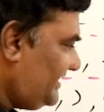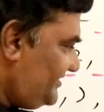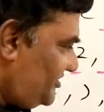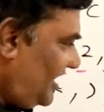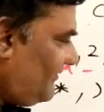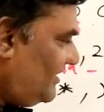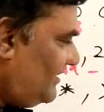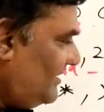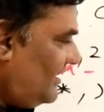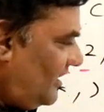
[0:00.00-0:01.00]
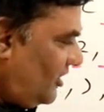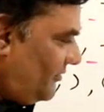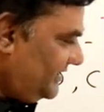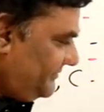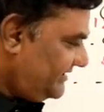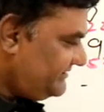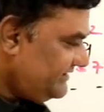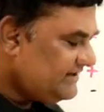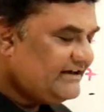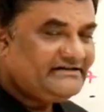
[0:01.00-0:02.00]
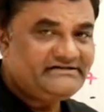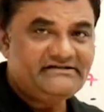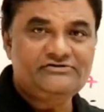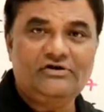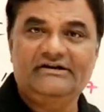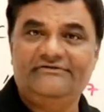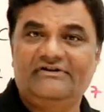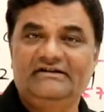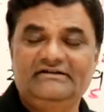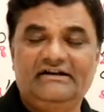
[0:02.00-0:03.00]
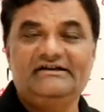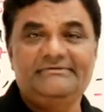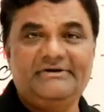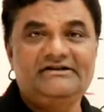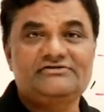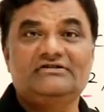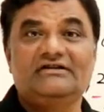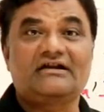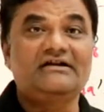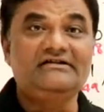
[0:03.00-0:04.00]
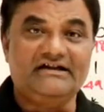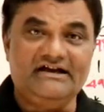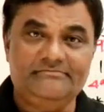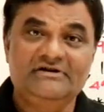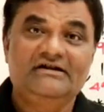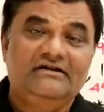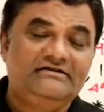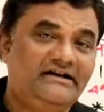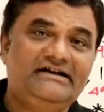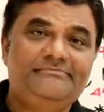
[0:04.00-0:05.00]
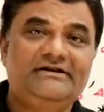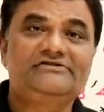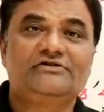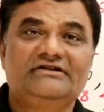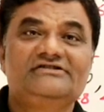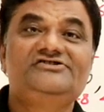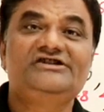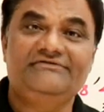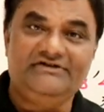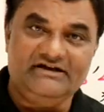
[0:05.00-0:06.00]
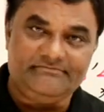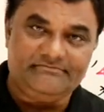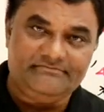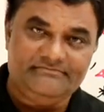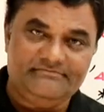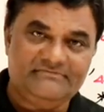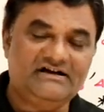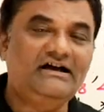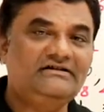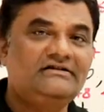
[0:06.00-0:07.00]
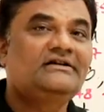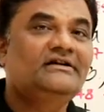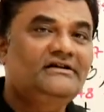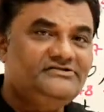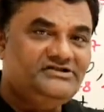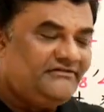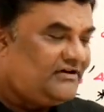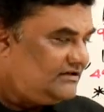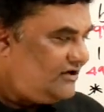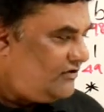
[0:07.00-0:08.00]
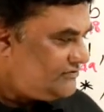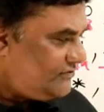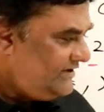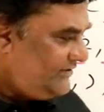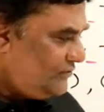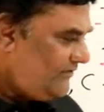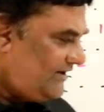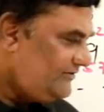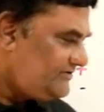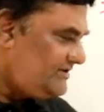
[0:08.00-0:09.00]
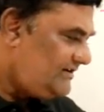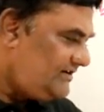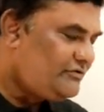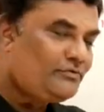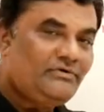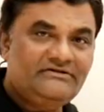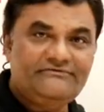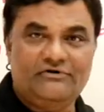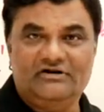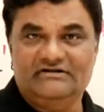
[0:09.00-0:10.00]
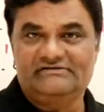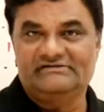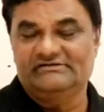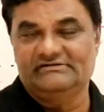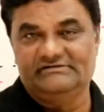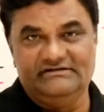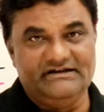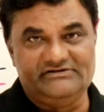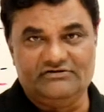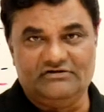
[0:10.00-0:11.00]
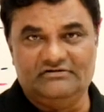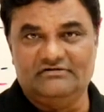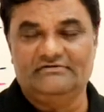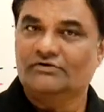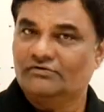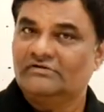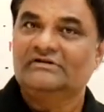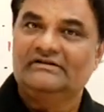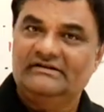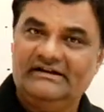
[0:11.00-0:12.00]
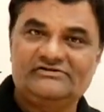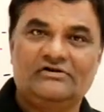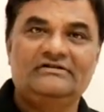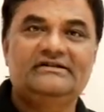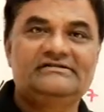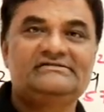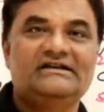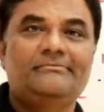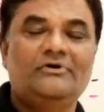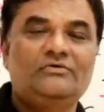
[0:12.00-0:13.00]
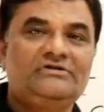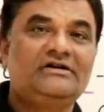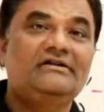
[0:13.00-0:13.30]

in Java, how many bits it takes, it's not defined. It depends on the runtime, that depends on the JVM. And Java allows only 2 values, that are true and false. That's all. So that's all. This is about